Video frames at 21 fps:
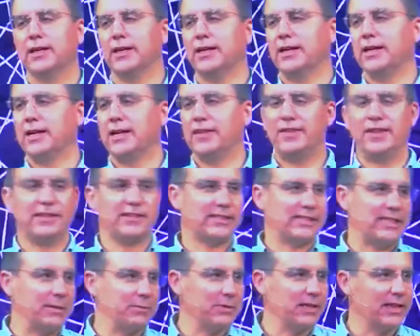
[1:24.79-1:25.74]
uh, that
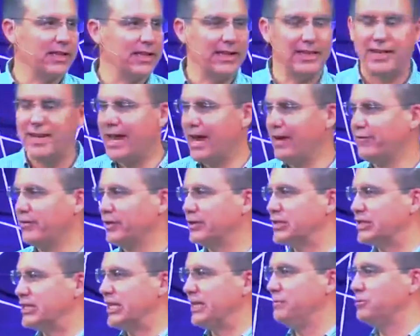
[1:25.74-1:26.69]
seemingly never
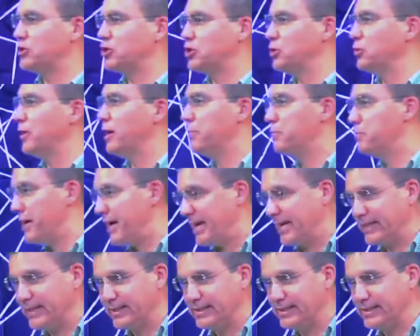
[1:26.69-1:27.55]
seems to abate.